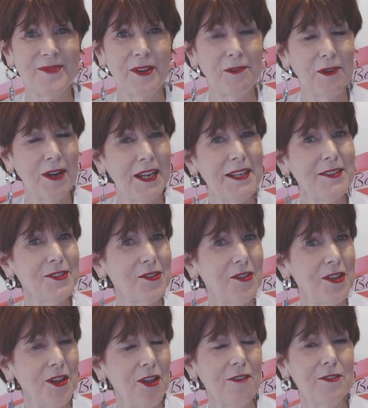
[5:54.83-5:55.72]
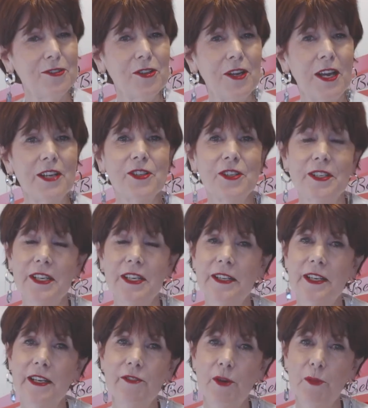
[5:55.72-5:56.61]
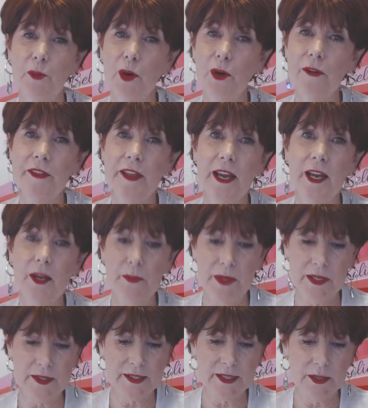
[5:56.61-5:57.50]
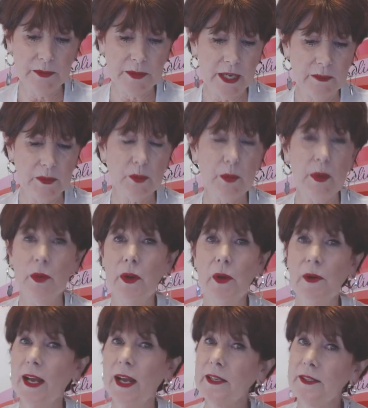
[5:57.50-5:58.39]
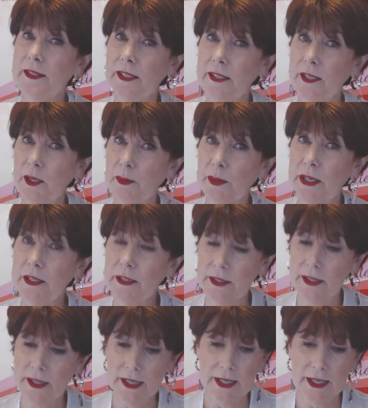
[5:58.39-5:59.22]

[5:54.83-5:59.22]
right? So the law of attraction can give you more of that, because sometimes when we rest a little bit,